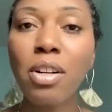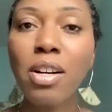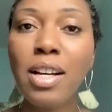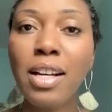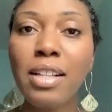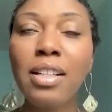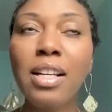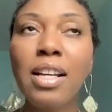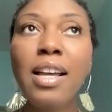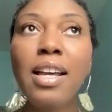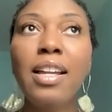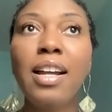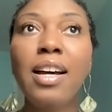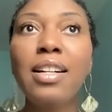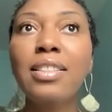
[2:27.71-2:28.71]
on
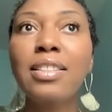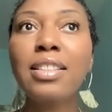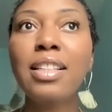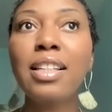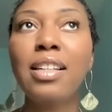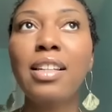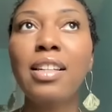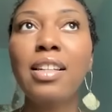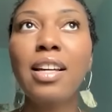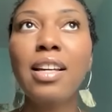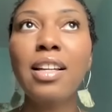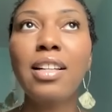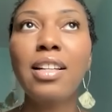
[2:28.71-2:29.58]
and honestly uh,